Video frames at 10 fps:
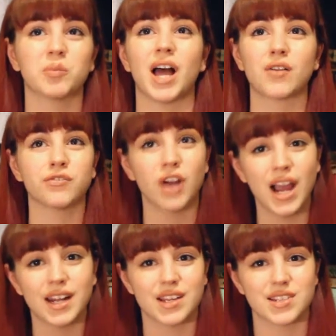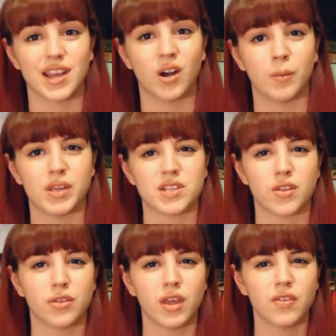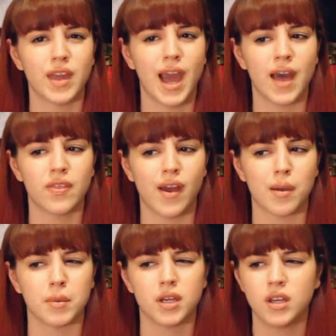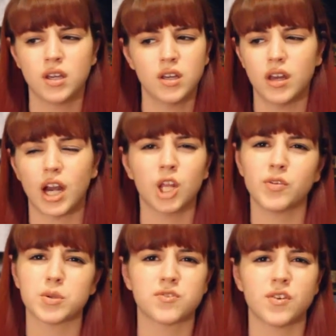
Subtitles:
Black Friday sale because I think they had them, I don't know if it was